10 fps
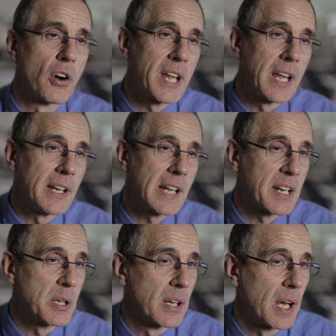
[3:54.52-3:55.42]
got in
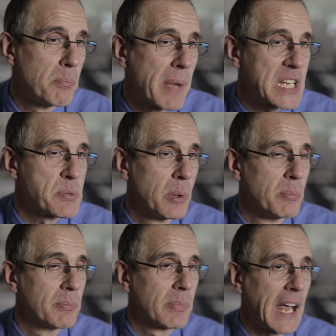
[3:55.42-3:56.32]
had a, a
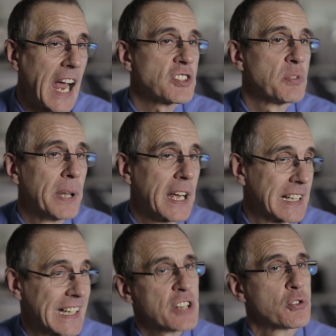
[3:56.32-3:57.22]
maximum outer plane
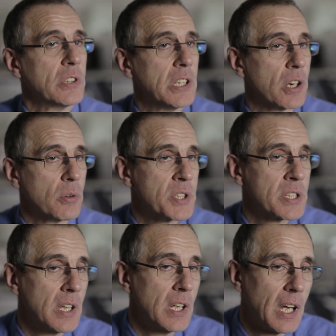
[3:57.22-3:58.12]
lateral load
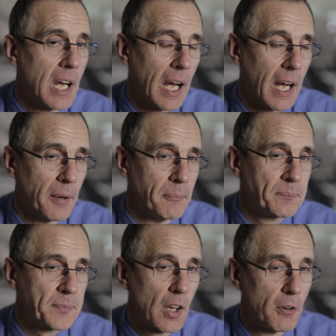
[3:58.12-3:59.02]
um,
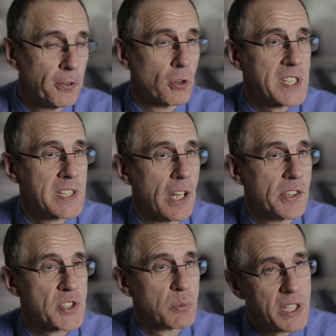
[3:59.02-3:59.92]
of 40
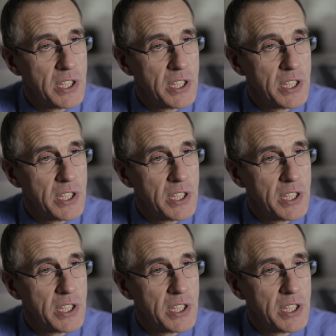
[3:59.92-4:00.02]
tonnes, and